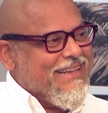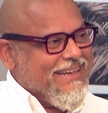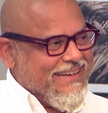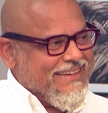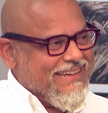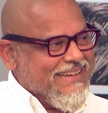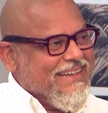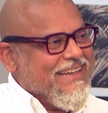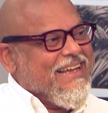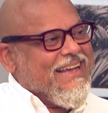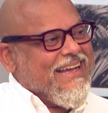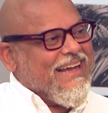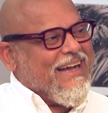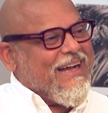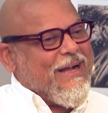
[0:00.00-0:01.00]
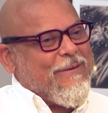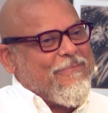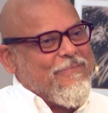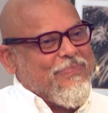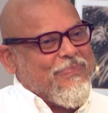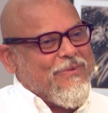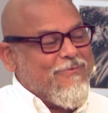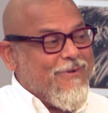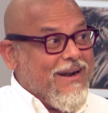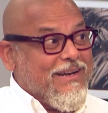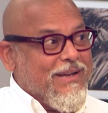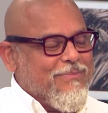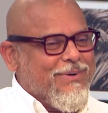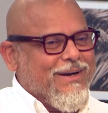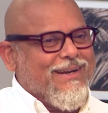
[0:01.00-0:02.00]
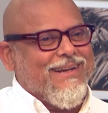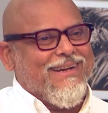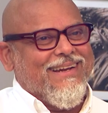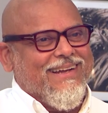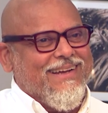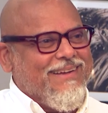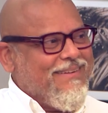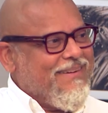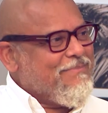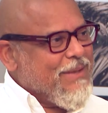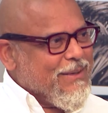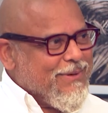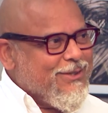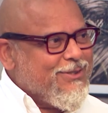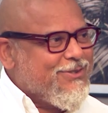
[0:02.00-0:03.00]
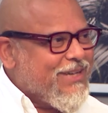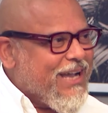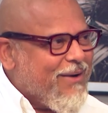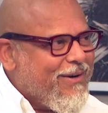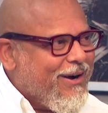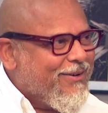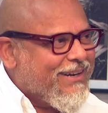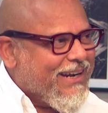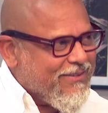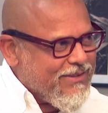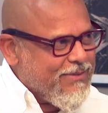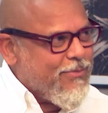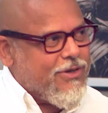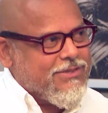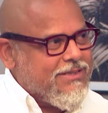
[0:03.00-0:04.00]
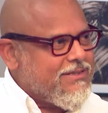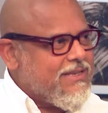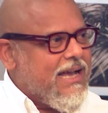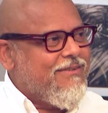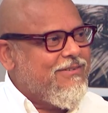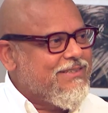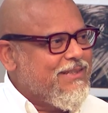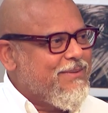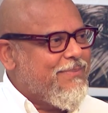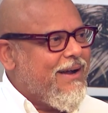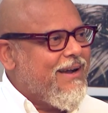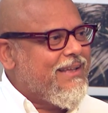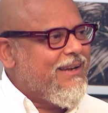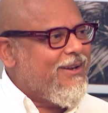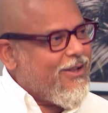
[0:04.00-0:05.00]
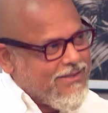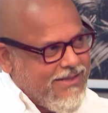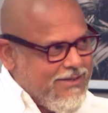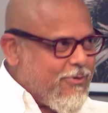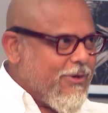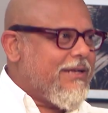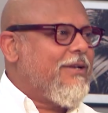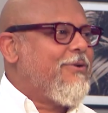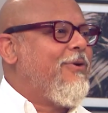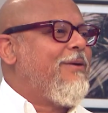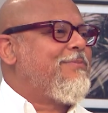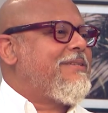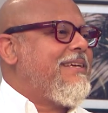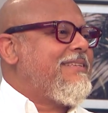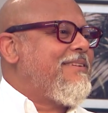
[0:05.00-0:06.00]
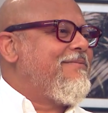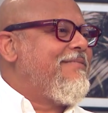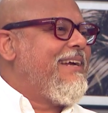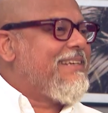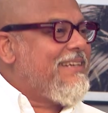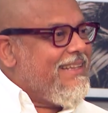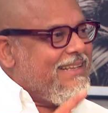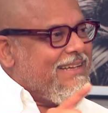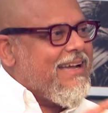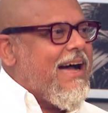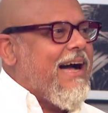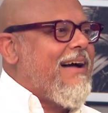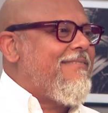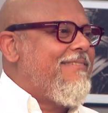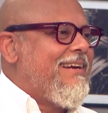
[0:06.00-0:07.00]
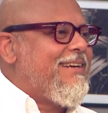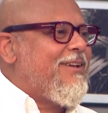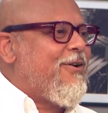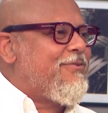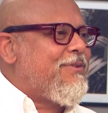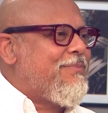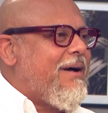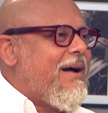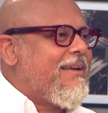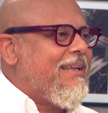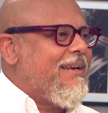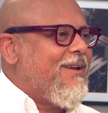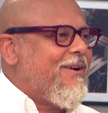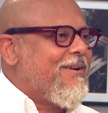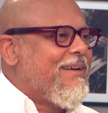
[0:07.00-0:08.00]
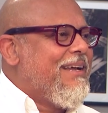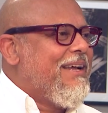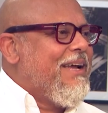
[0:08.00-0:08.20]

in um, one in particular, people used to come out and if the boss's car was in the parking lot, they'd quickly go upstairs and wait till the car went off the parking lot